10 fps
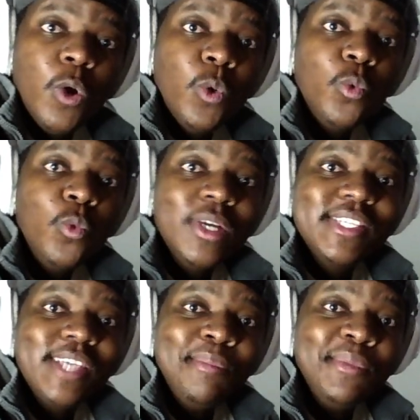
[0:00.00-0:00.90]

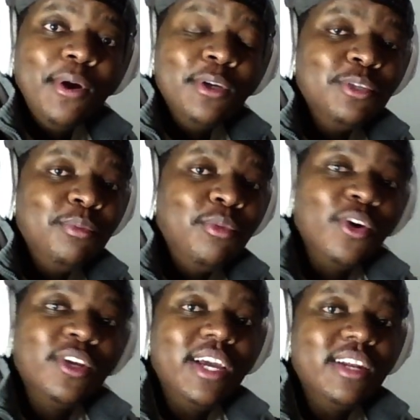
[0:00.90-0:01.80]
What's up, y'all? It's your boy
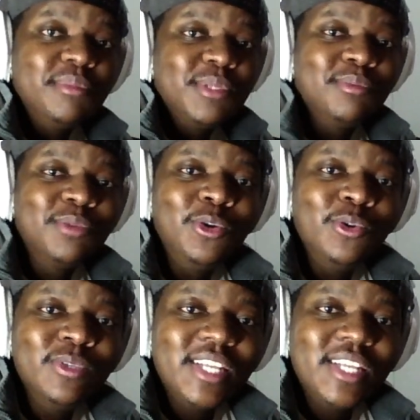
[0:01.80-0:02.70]
Leon. I'm Team
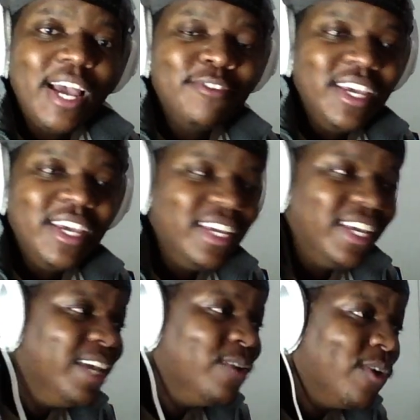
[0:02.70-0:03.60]
Kulus at Afghan
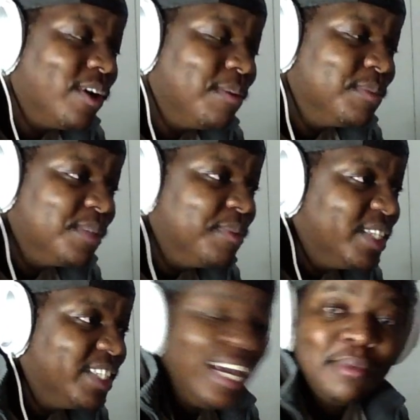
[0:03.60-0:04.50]
Geek. Welcome to my
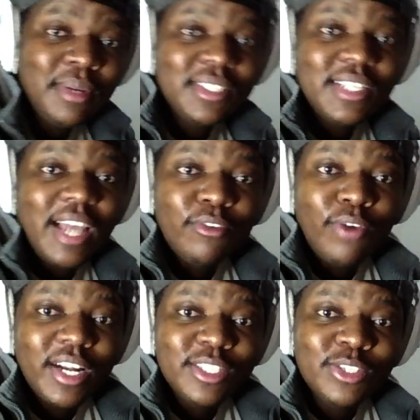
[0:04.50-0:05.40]
channel. About to dive
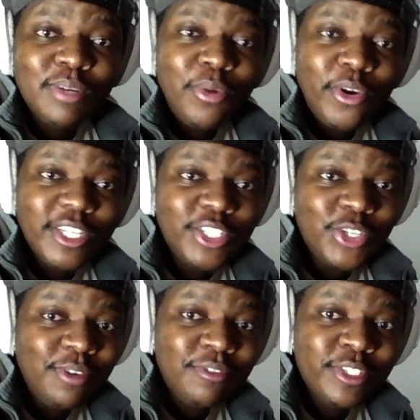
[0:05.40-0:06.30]
right into the morning
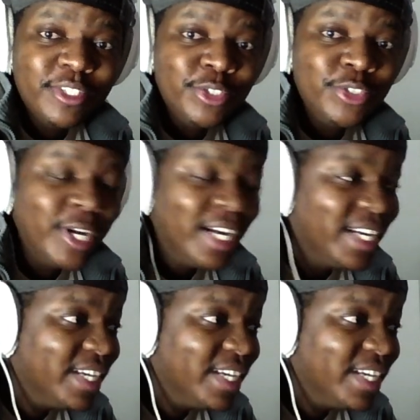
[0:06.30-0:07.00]
show official trailer.